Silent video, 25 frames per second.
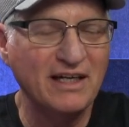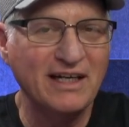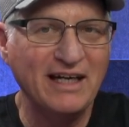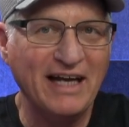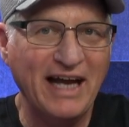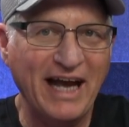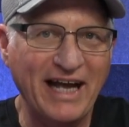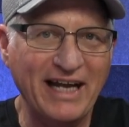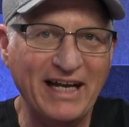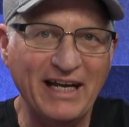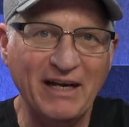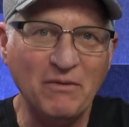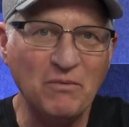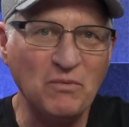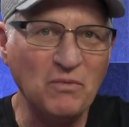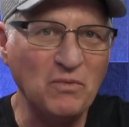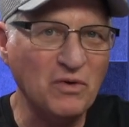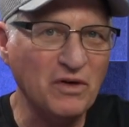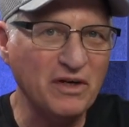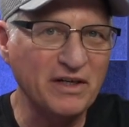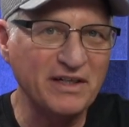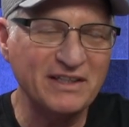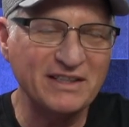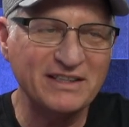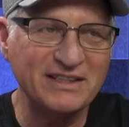And it
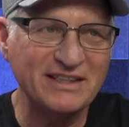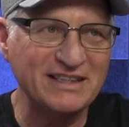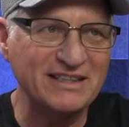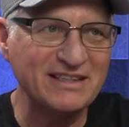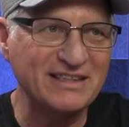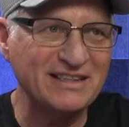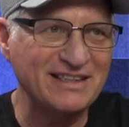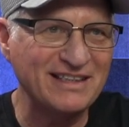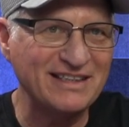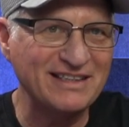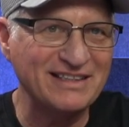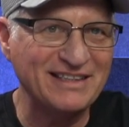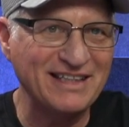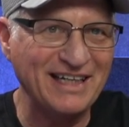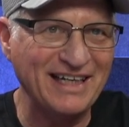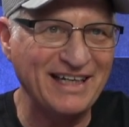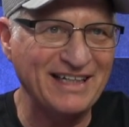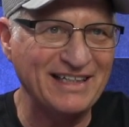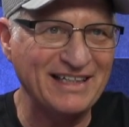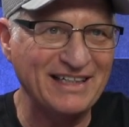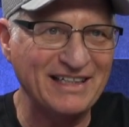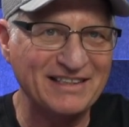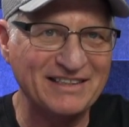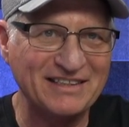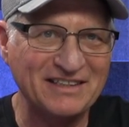works
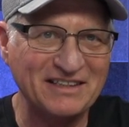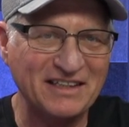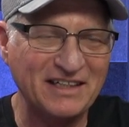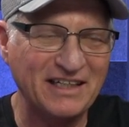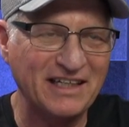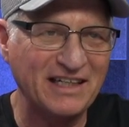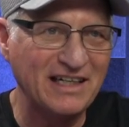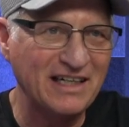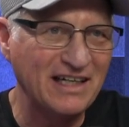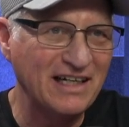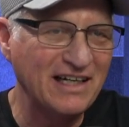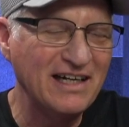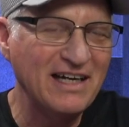instantaneously.